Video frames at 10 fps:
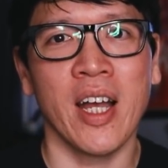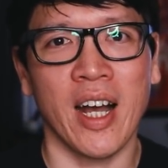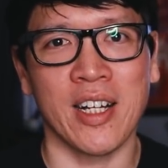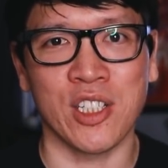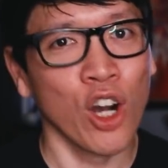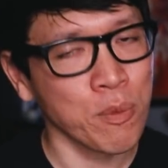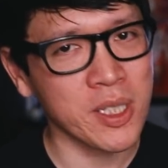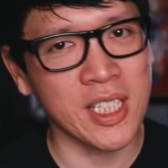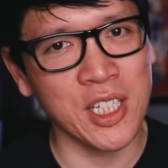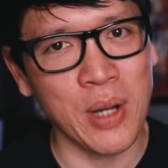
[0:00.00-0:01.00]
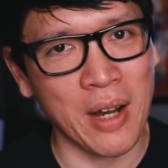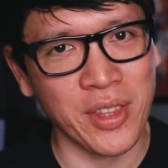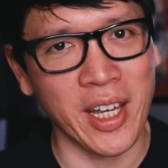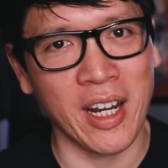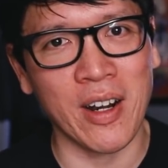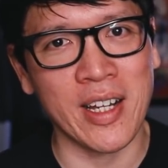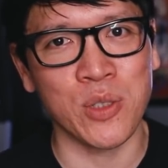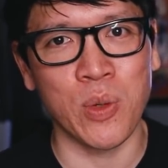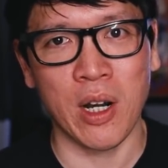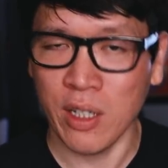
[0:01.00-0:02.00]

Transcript: Uh, so hope to see you out there as well.